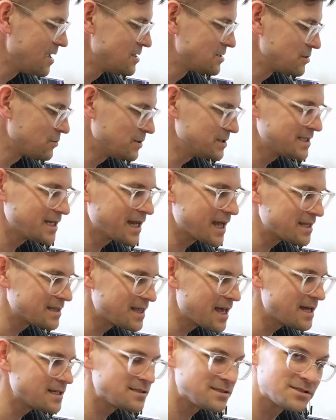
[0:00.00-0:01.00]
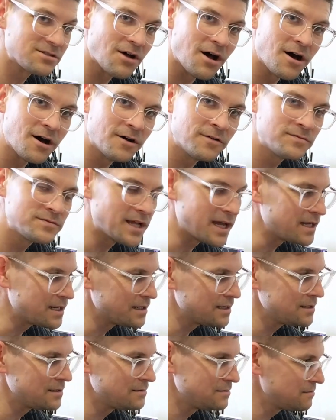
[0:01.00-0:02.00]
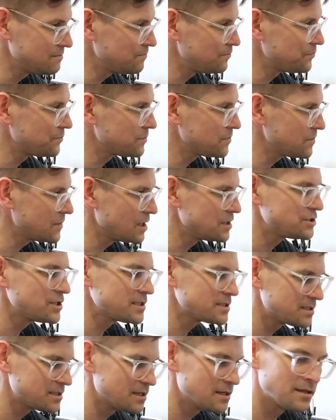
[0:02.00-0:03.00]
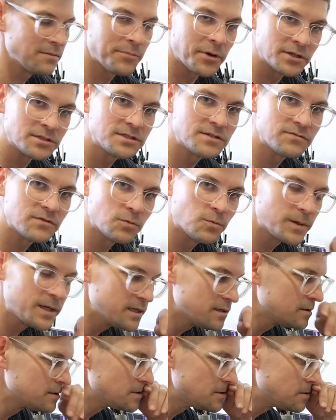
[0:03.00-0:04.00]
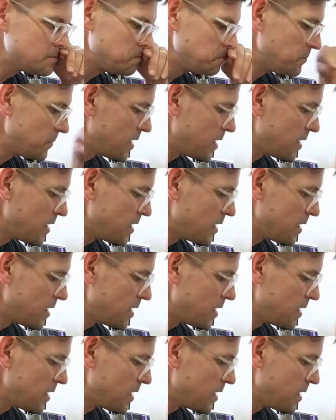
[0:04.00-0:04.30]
So once I got that solved, I adjusted a bunch of the wheels.